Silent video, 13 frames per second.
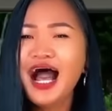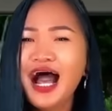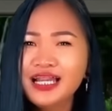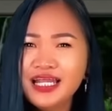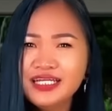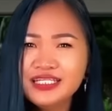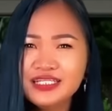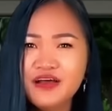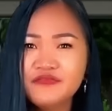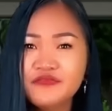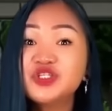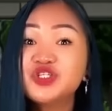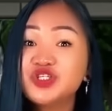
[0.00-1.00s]
A lot of
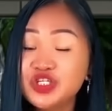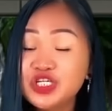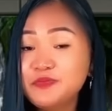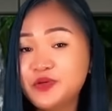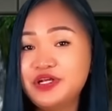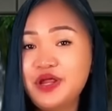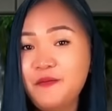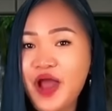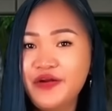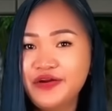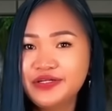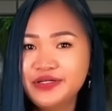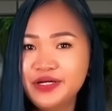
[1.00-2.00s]
stuff is cheaper in
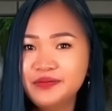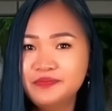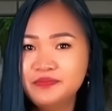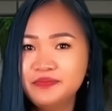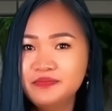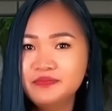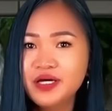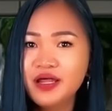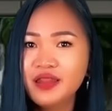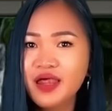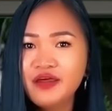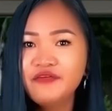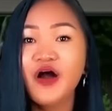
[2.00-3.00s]
America, but a
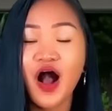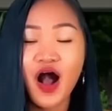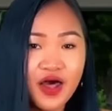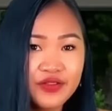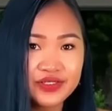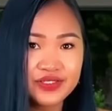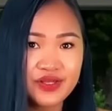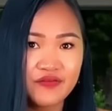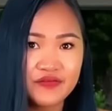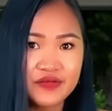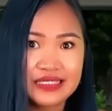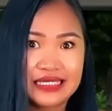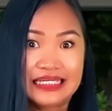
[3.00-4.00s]
lot of other stuff is